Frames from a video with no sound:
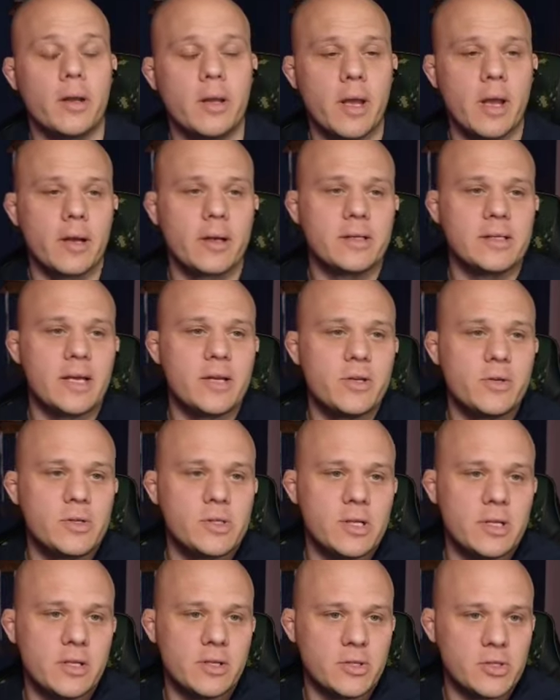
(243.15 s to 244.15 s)
Yeah, because I do
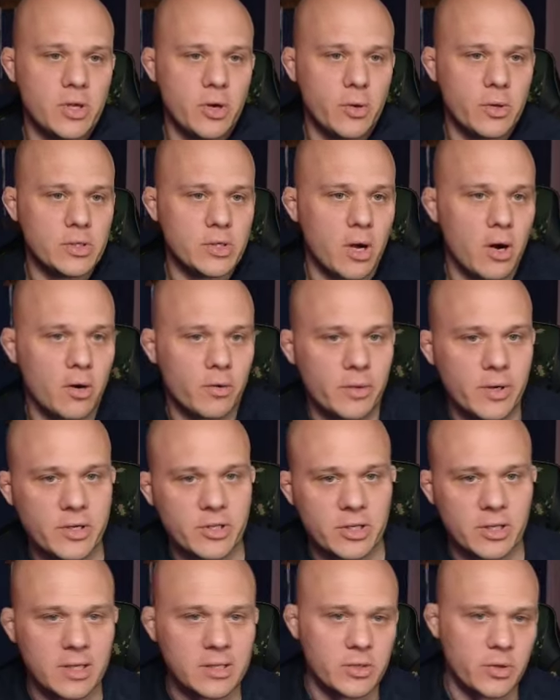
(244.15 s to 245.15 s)
see the Zoas are
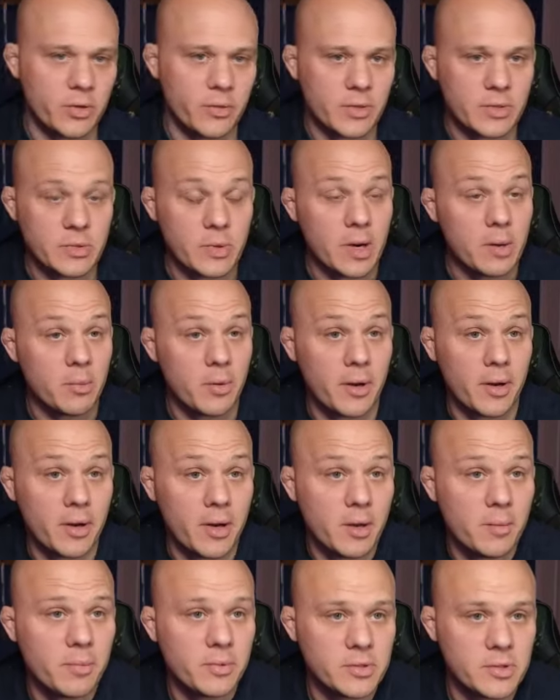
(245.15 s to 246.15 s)
reaching. That's the only reason why I bring it up.